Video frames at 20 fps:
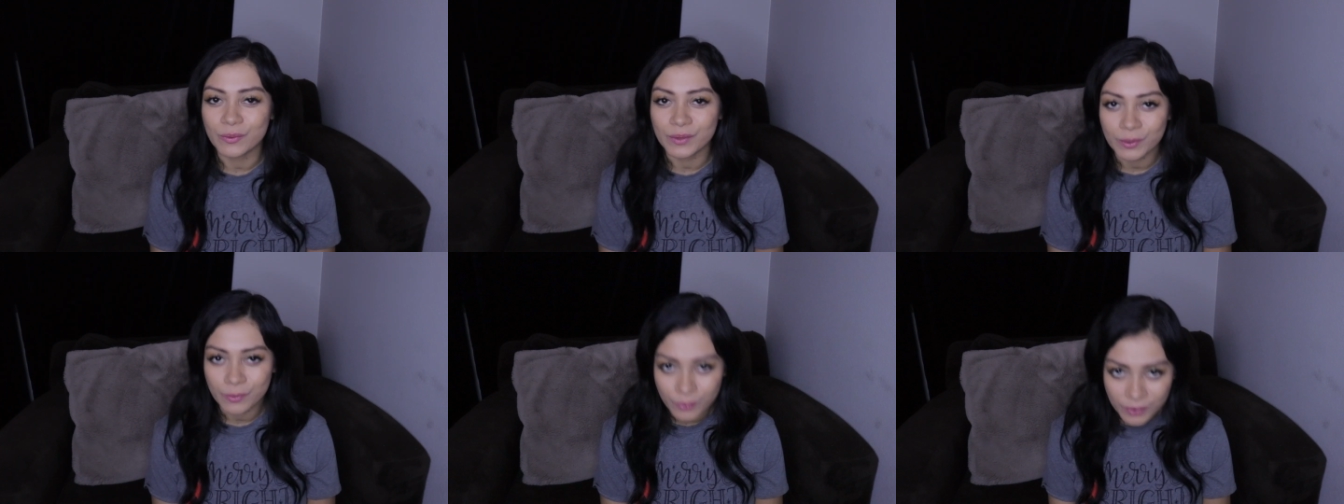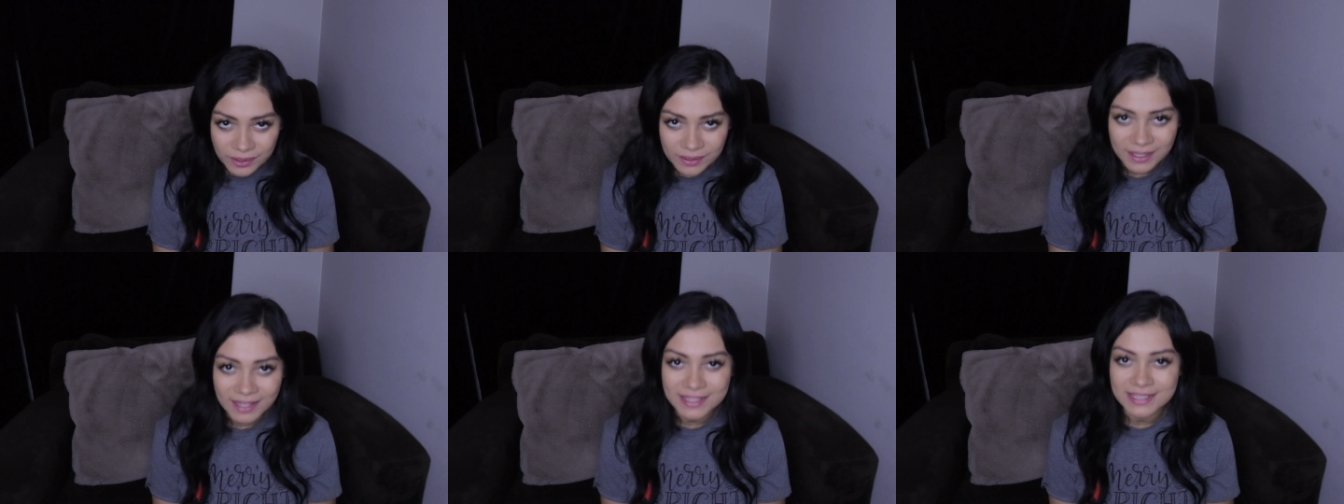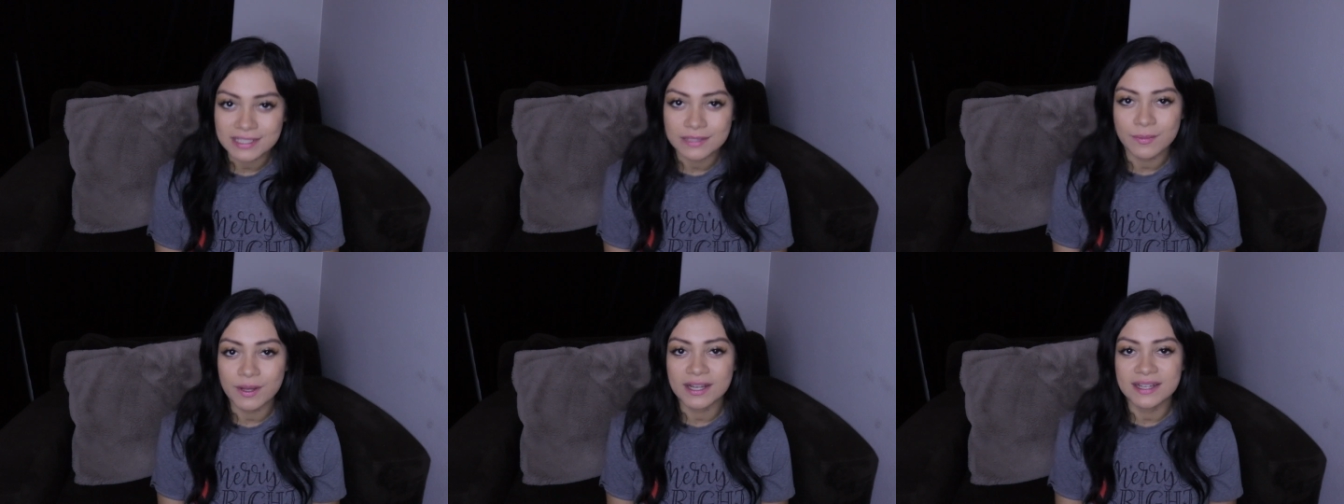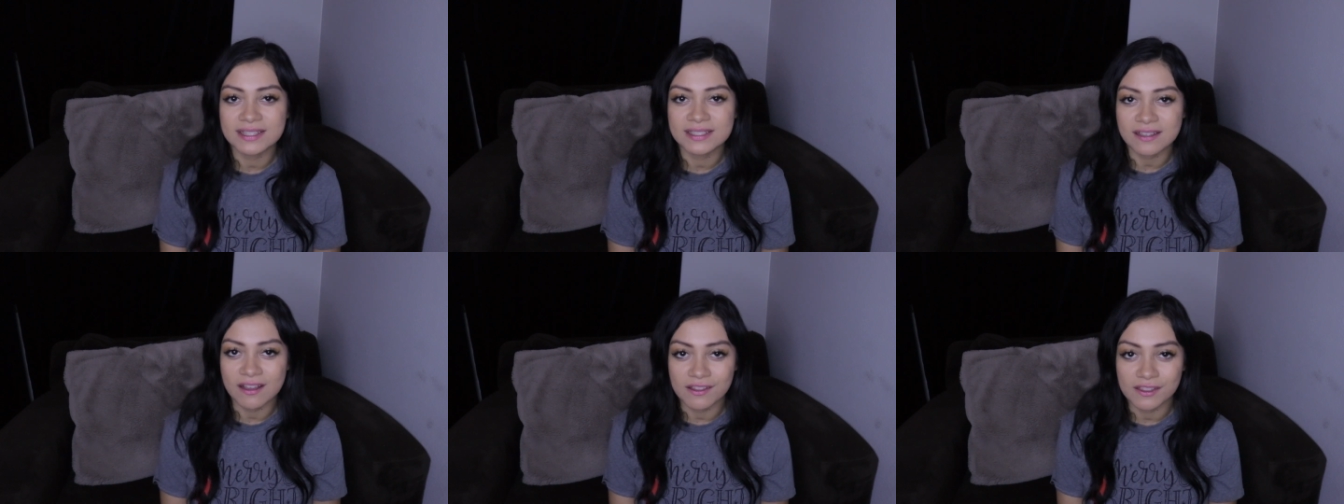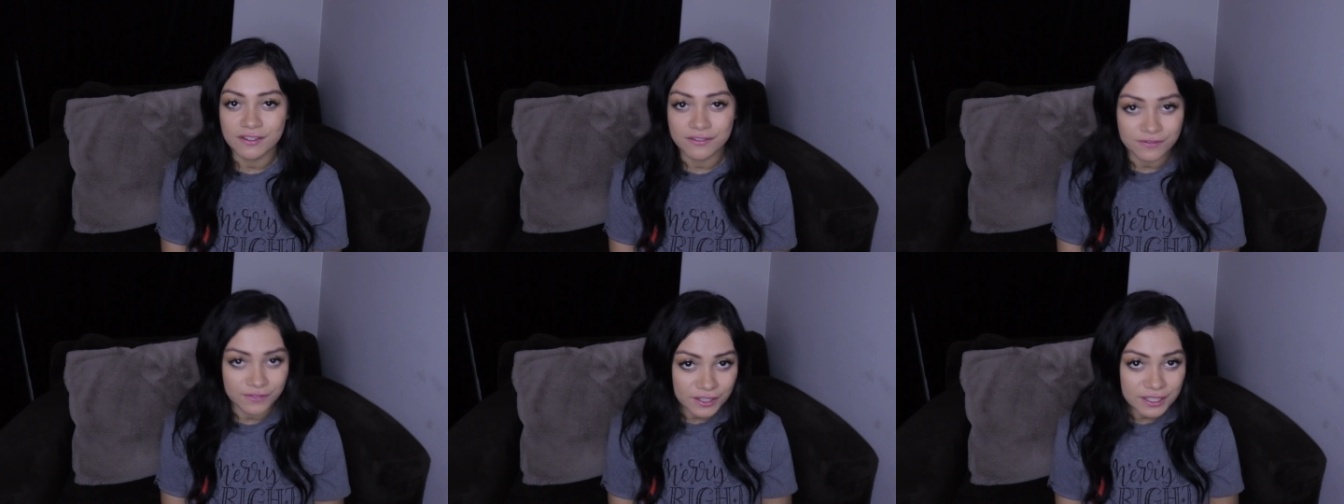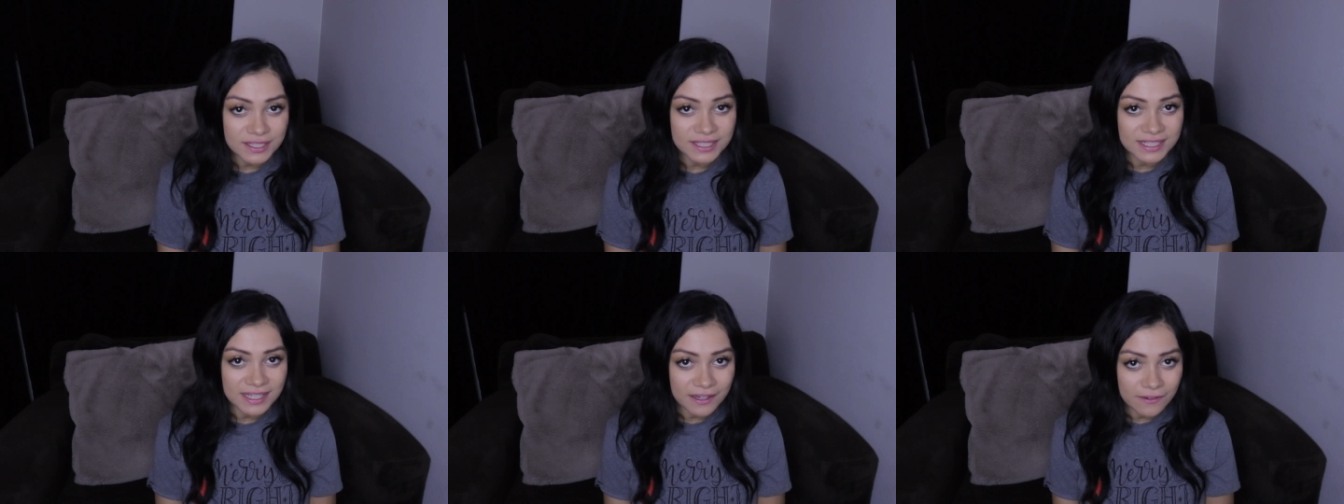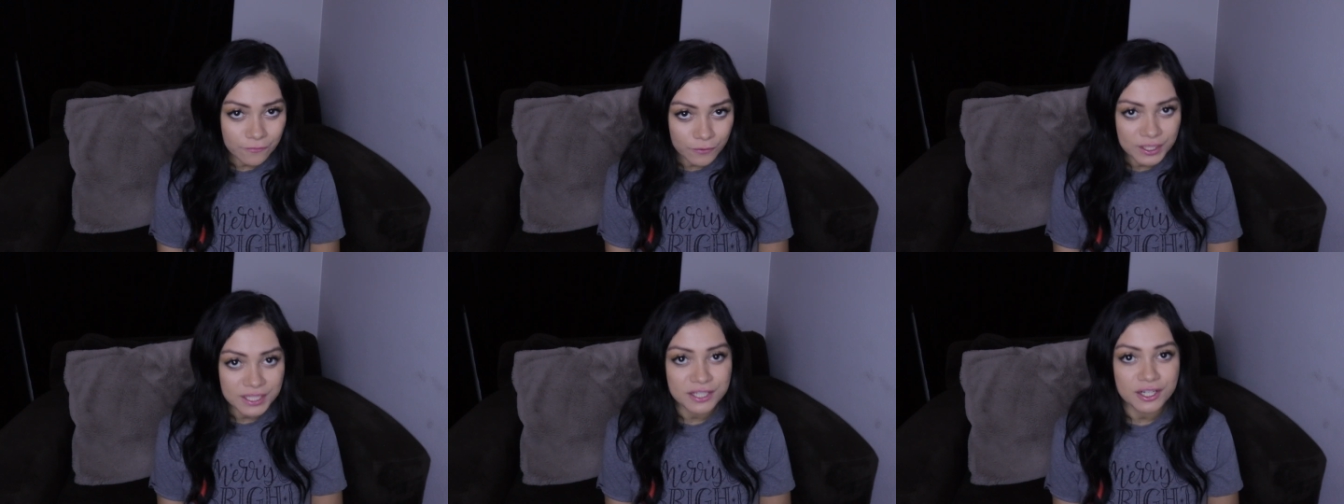we will customize on the first day
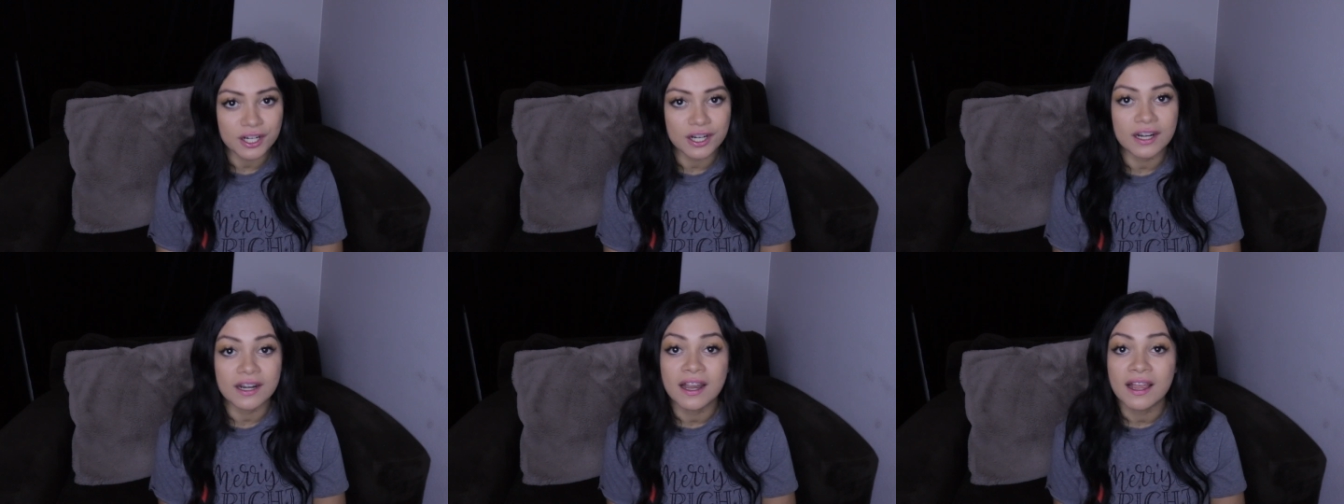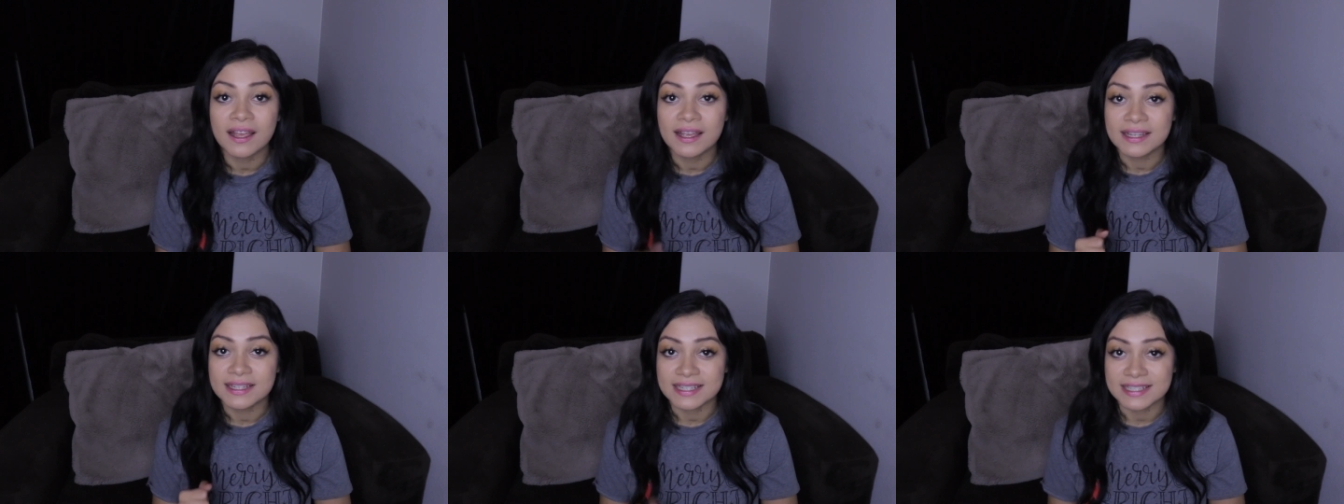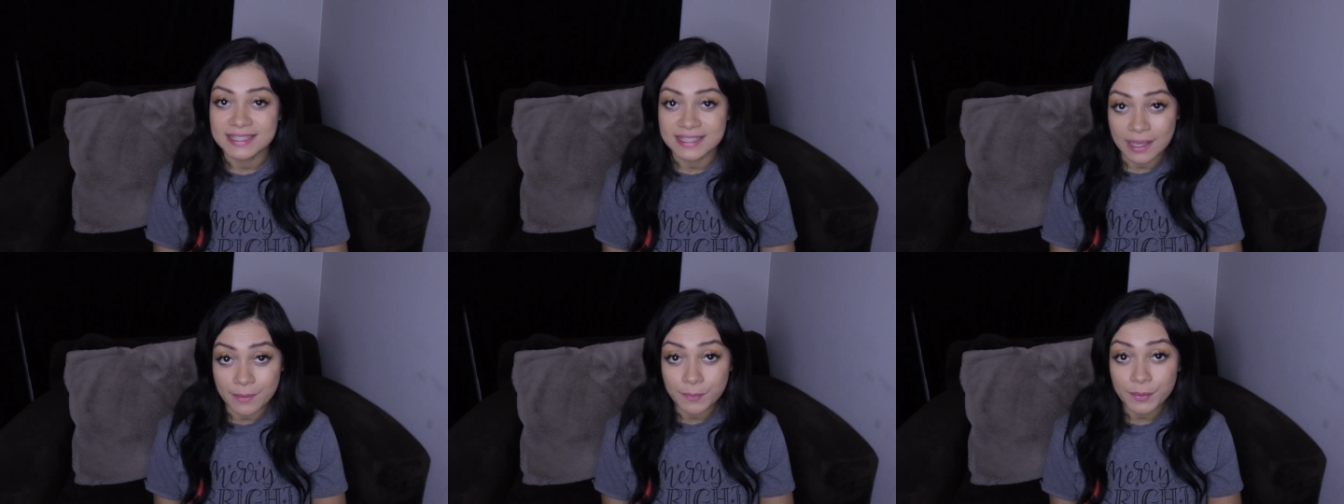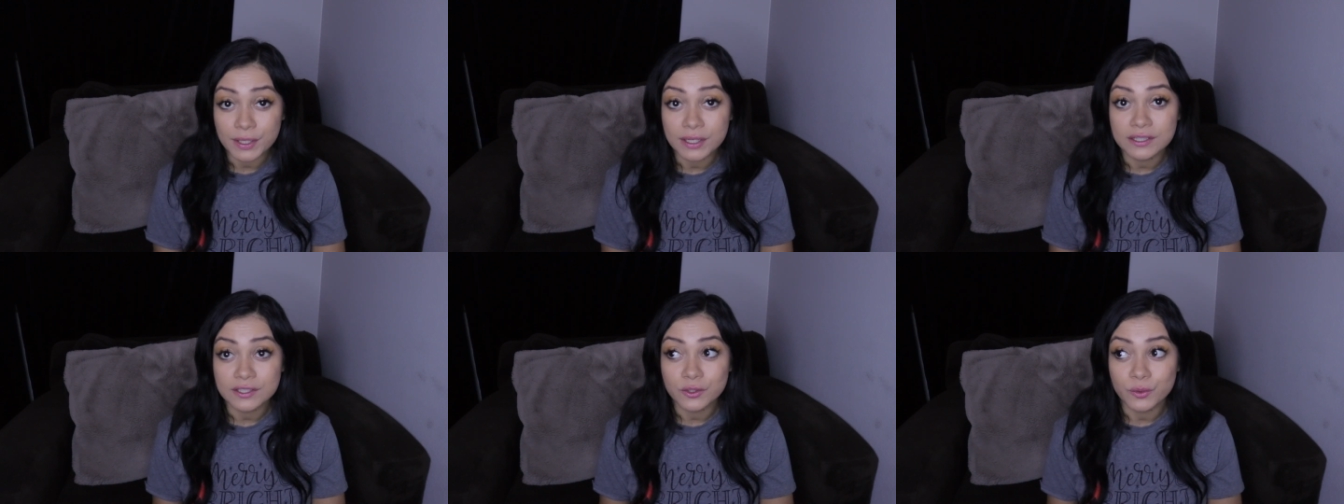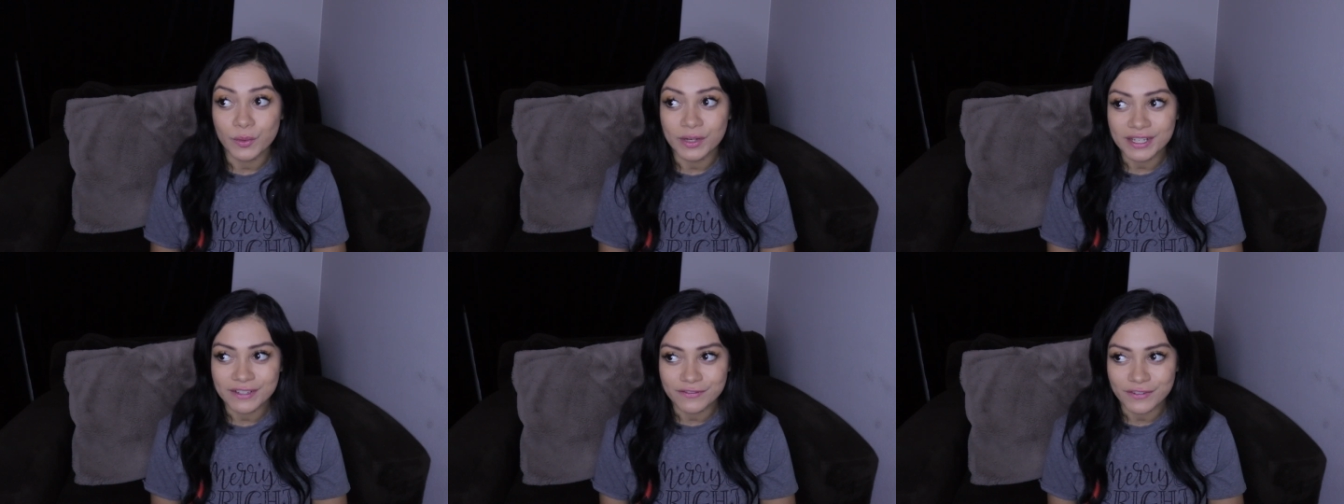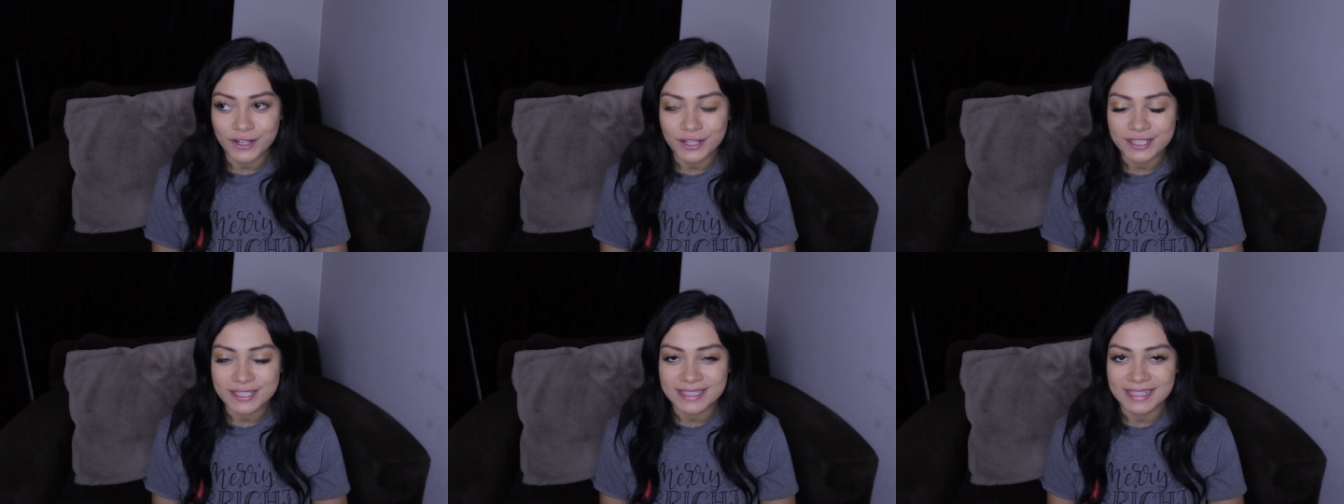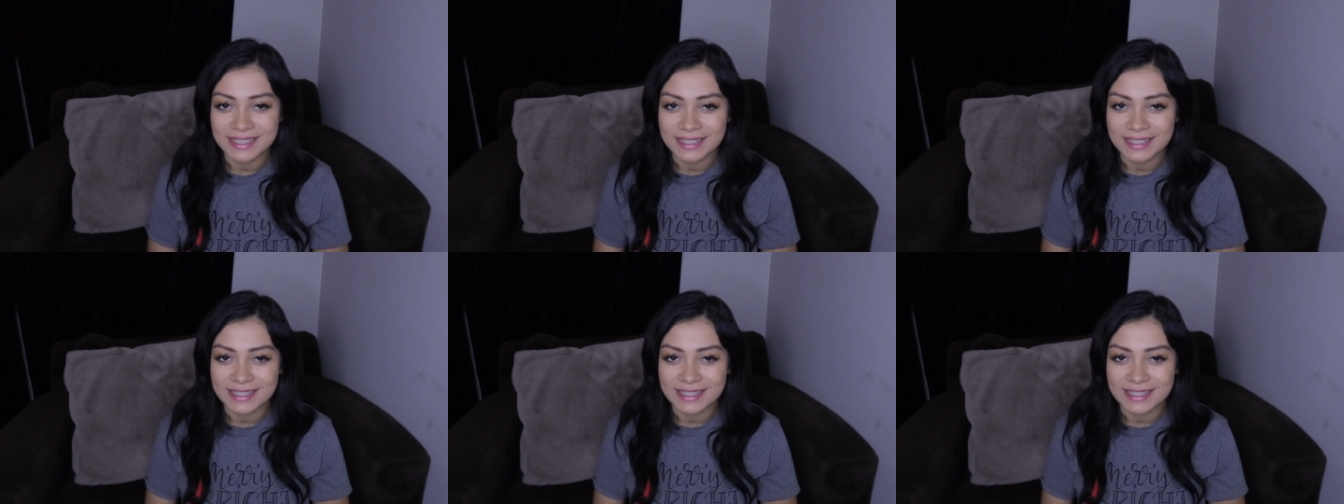of winter, December 21st.